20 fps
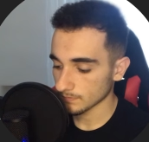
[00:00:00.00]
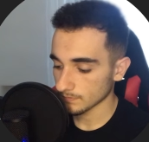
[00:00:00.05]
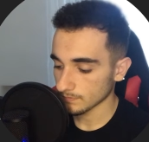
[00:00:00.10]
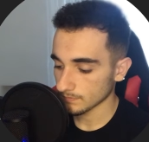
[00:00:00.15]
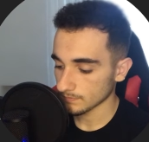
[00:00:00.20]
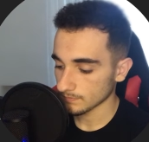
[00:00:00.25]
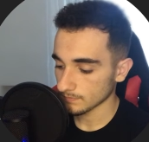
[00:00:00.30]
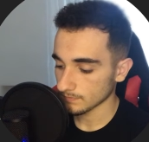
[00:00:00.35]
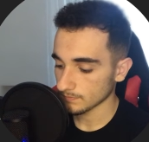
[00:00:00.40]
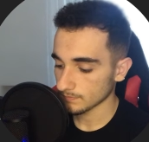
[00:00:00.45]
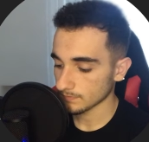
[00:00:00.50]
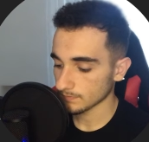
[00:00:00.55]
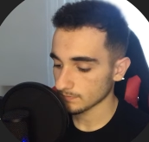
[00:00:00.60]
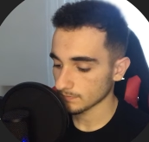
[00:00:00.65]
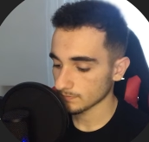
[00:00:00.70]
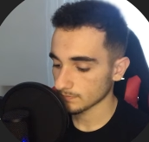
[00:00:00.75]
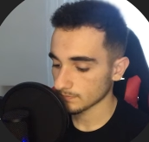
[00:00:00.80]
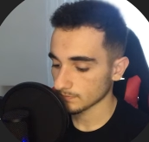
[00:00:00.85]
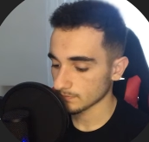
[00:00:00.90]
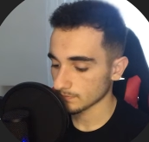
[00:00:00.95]

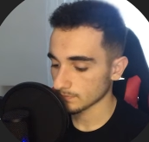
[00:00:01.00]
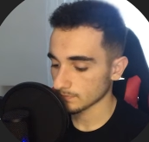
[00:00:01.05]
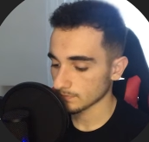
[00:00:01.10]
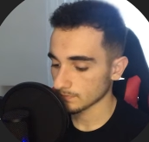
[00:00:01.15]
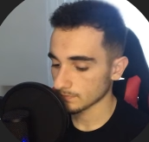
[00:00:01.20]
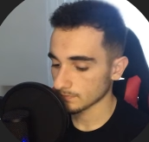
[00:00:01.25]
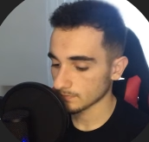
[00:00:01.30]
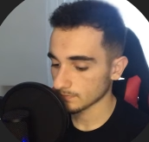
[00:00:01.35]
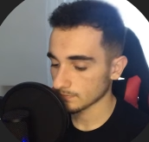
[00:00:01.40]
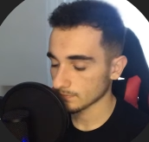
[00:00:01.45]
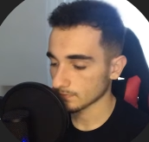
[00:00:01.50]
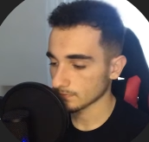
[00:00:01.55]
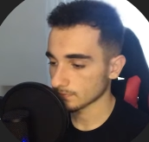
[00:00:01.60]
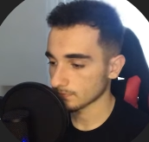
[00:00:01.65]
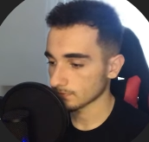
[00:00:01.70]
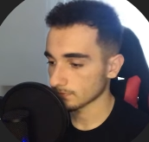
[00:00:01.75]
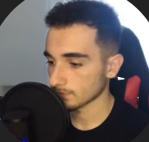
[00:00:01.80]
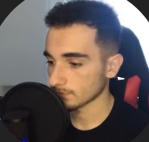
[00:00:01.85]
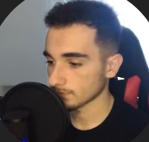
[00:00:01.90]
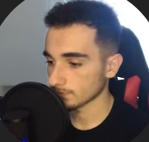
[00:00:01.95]

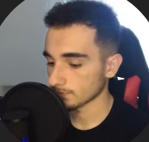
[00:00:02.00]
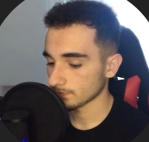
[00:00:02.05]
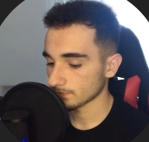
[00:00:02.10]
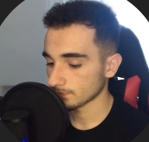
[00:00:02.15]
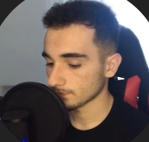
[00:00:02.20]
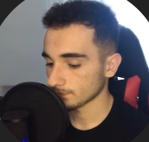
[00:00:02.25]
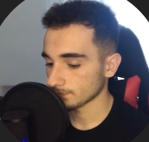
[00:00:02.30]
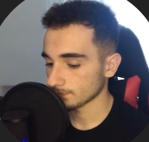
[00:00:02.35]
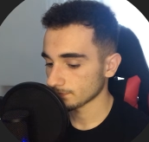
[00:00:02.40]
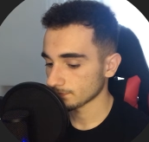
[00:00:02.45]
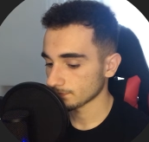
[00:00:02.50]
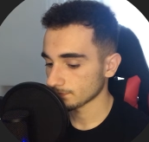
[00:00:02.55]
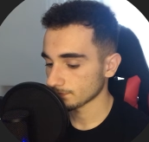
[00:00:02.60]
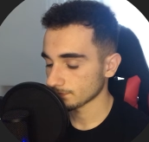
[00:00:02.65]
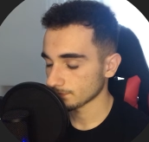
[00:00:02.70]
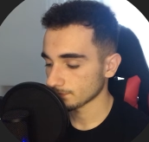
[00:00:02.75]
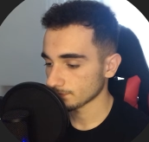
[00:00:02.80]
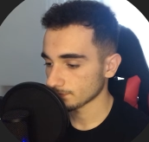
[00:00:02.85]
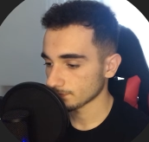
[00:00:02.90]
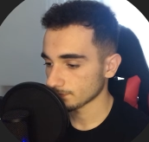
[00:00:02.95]

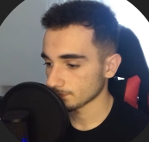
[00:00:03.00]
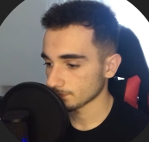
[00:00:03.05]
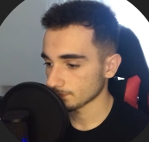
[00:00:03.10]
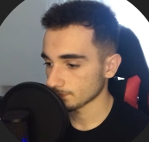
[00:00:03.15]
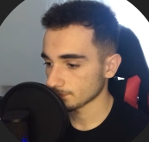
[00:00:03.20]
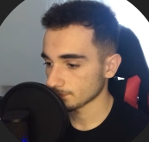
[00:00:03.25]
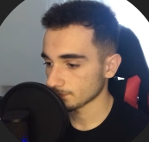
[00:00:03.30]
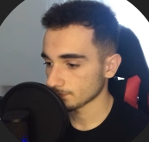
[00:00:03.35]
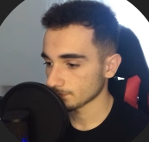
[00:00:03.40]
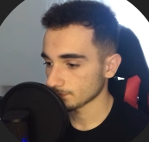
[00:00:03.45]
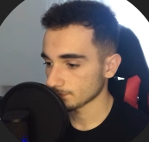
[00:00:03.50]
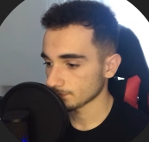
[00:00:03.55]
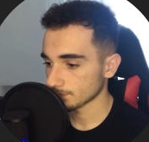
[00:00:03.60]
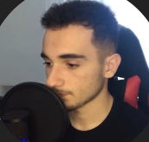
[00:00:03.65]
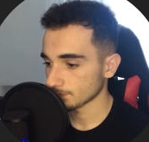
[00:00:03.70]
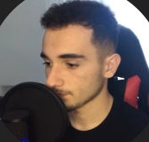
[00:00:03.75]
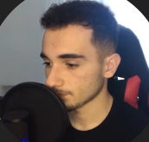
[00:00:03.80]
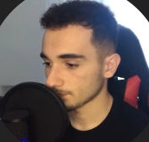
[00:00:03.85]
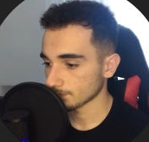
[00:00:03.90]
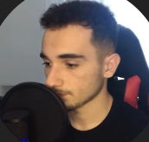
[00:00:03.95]

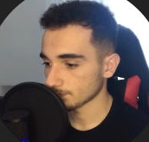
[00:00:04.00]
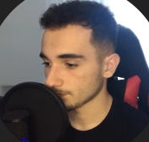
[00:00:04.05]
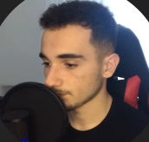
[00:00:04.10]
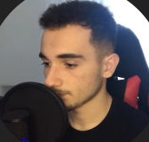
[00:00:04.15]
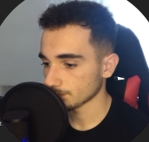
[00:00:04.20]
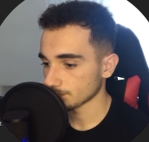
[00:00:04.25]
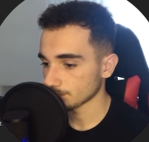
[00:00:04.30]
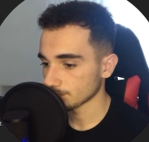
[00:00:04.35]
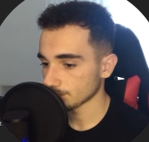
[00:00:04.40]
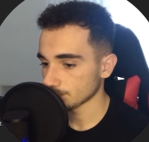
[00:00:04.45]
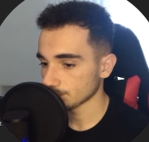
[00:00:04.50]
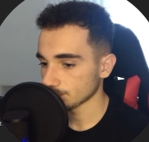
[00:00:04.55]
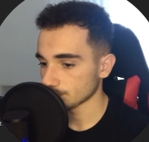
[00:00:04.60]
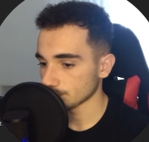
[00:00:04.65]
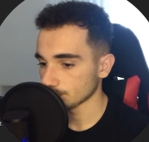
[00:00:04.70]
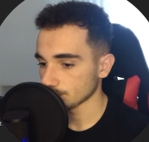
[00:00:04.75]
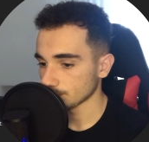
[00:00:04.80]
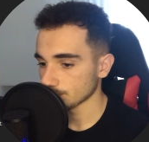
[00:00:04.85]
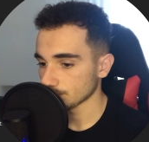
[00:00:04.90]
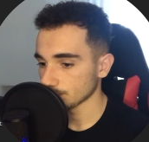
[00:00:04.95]

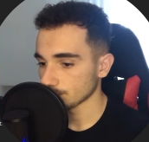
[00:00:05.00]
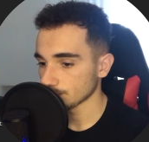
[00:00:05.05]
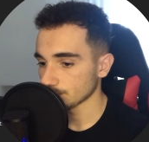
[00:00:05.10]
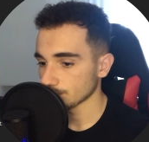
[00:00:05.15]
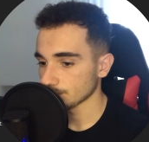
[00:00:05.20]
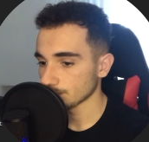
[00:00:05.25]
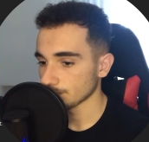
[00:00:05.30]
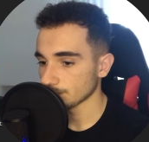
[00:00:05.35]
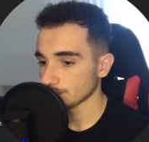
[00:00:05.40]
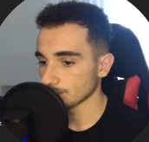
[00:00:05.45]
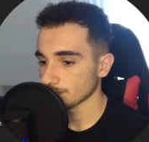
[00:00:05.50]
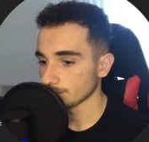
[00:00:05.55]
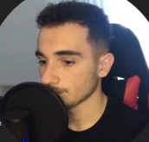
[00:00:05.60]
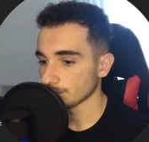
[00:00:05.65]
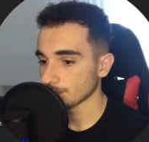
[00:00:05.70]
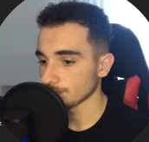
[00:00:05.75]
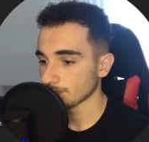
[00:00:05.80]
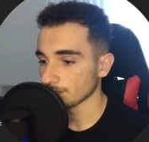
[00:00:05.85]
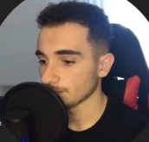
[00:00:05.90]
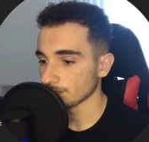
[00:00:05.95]

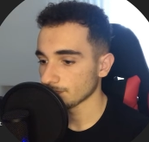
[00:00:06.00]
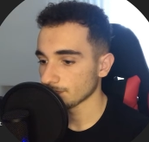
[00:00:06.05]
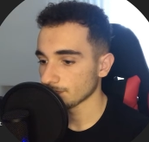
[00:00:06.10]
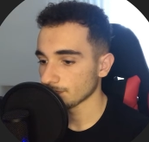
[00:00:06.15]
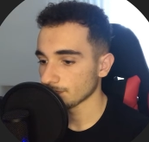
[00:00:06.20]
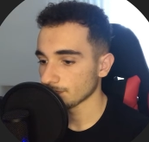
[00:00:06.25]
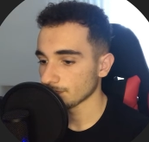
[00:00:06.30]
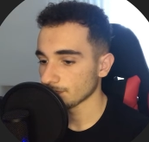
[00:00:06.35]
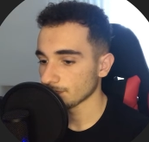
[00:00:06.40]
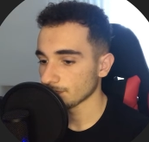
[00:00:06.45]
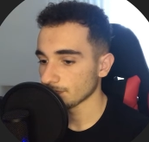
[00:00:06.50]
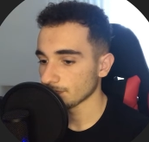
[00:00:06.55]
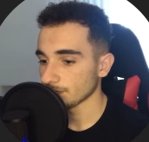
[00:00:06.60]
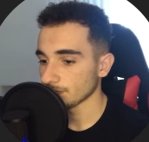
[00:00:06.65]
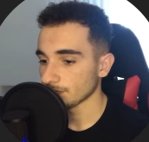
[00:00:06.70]
No one is speaking in this clip.